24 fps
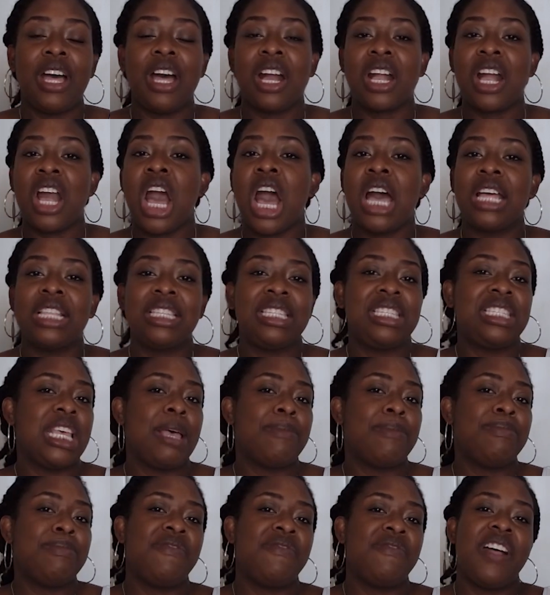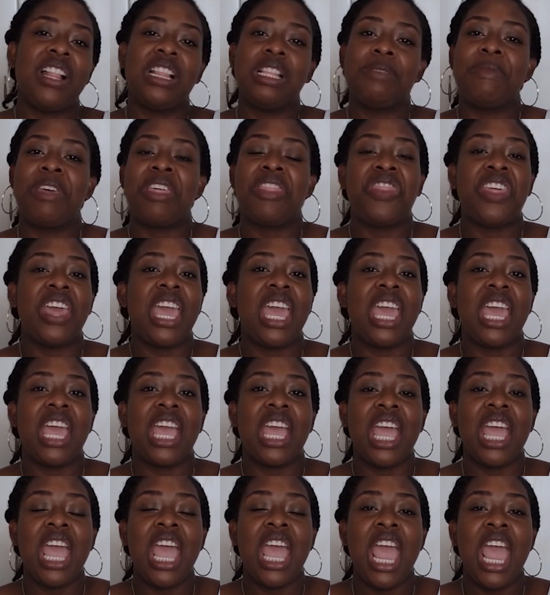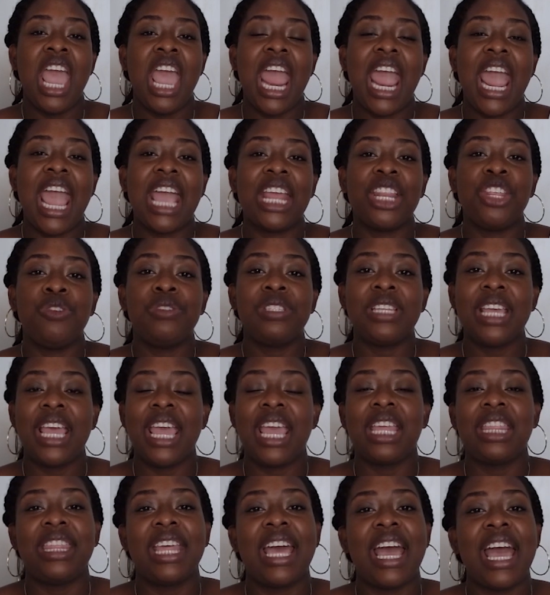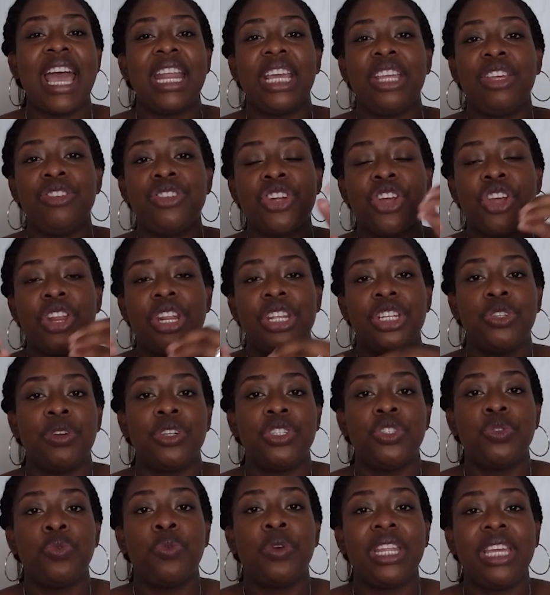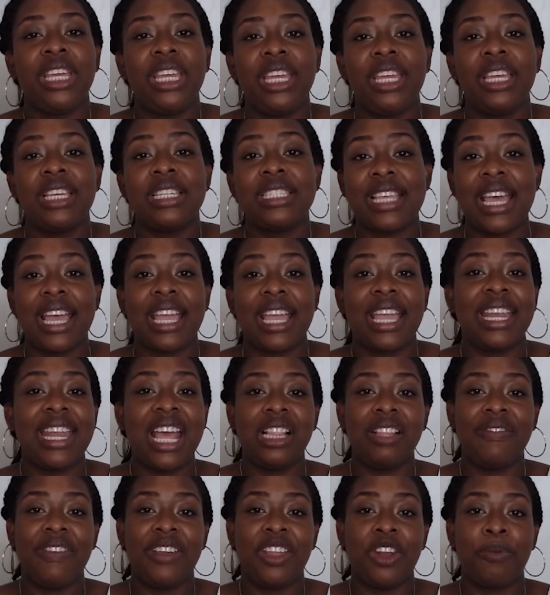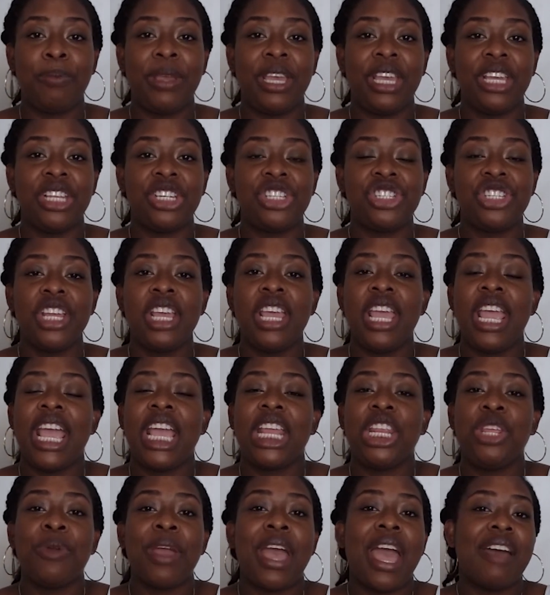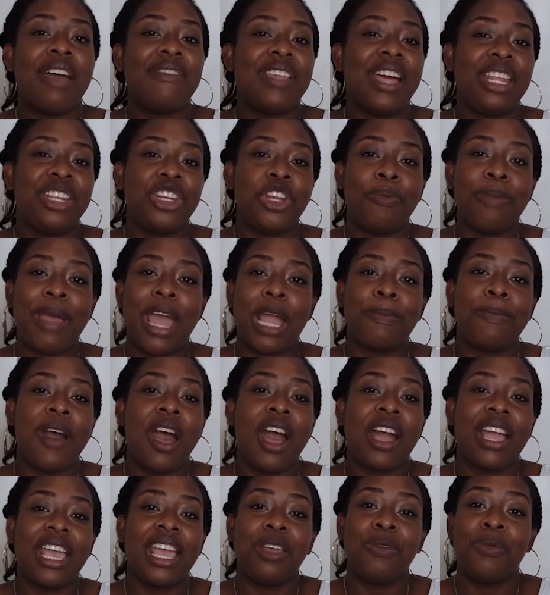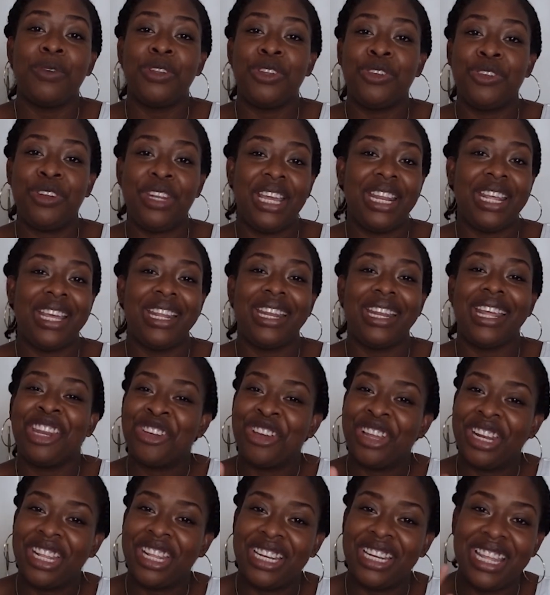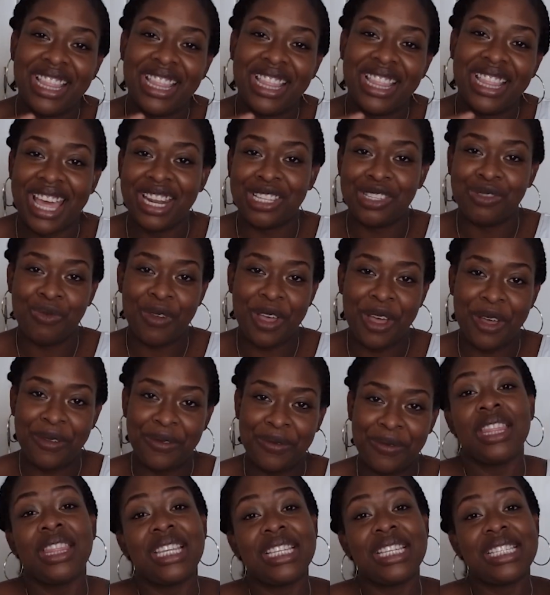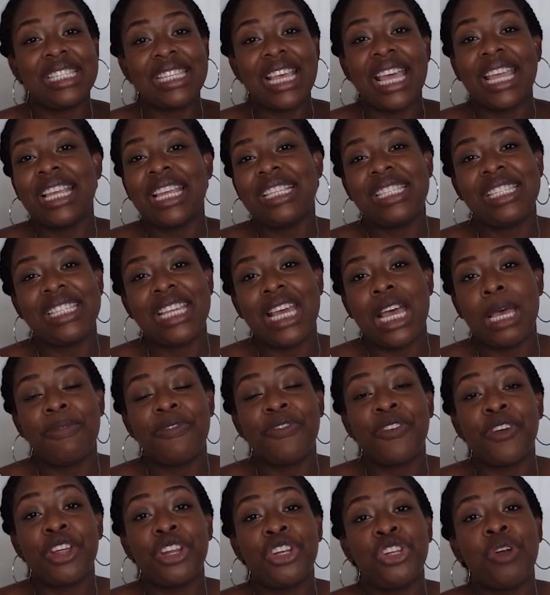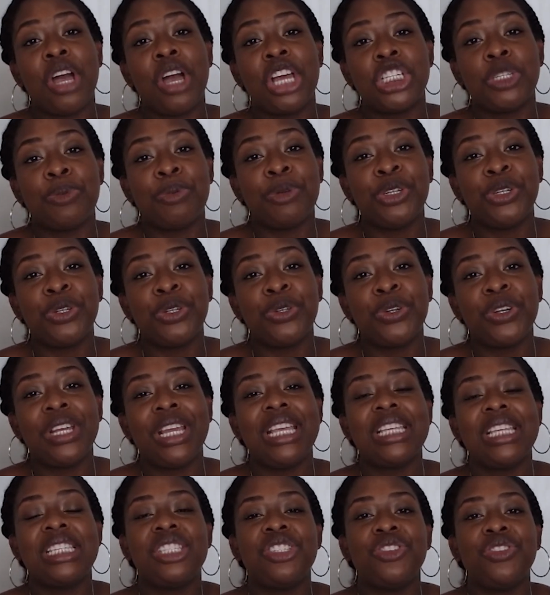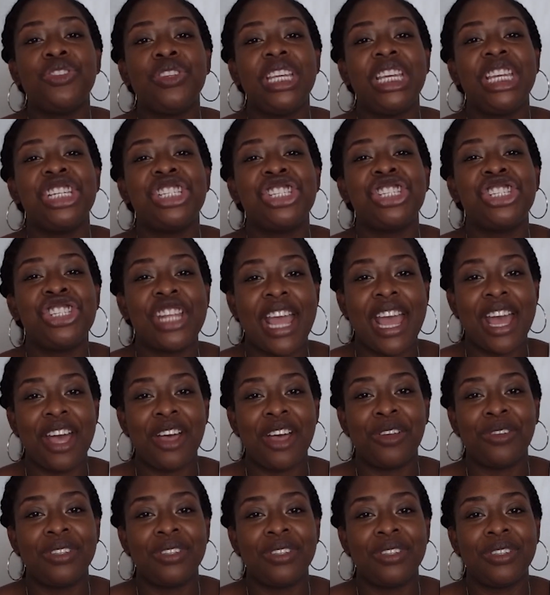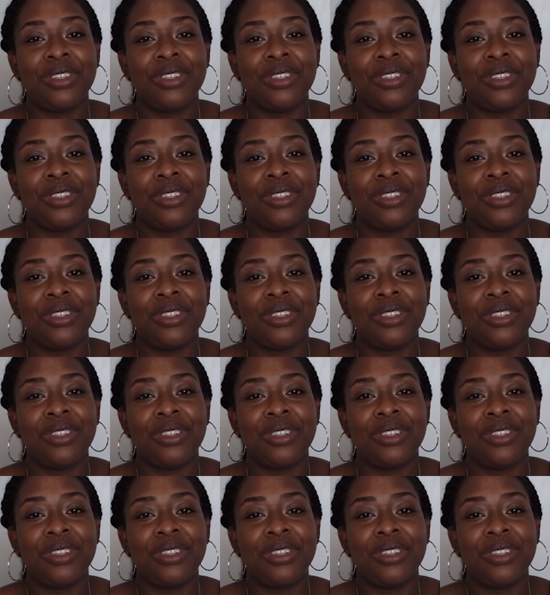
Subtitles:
concept development thing, and you take that and you turn it into a 20-second elevator pitch, and you have that in your back pocket when you need it, and you're going to need that as well. The second step for a new entrepreneur is to niche down.